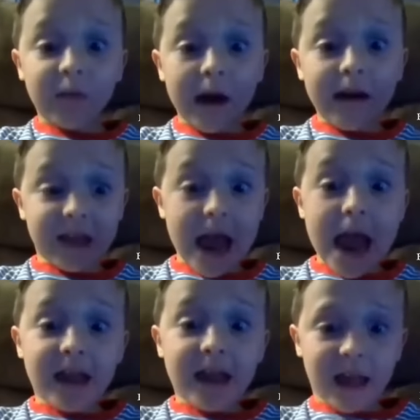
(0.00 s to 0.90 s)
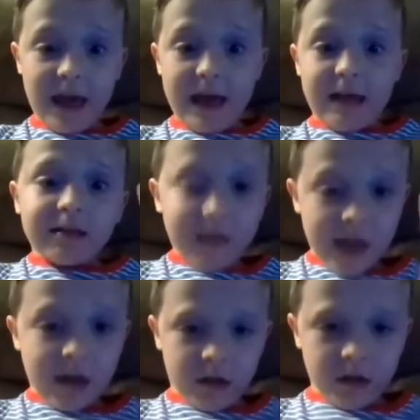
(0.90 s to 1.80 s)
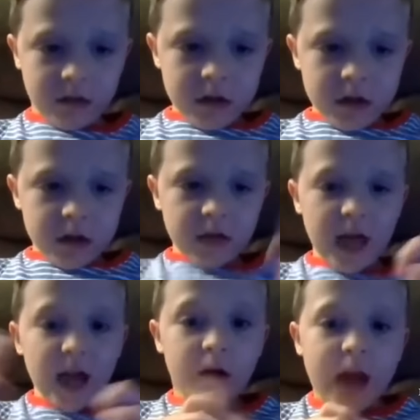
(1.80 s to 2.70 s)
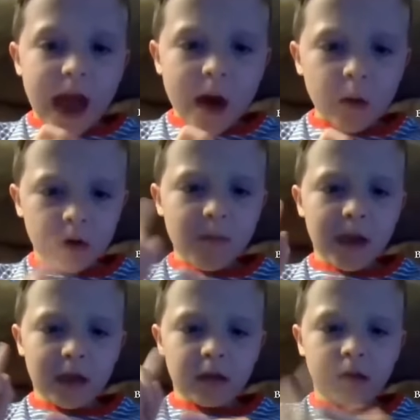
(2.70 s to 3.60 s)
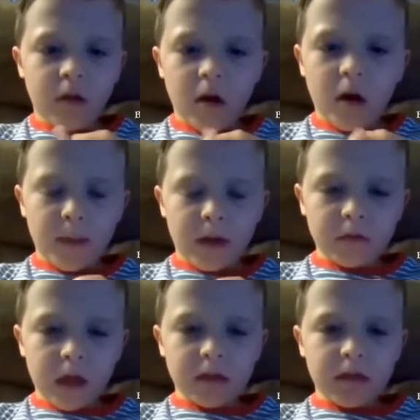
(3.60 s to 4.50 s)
cuss words is illegal. They are now going to make a law about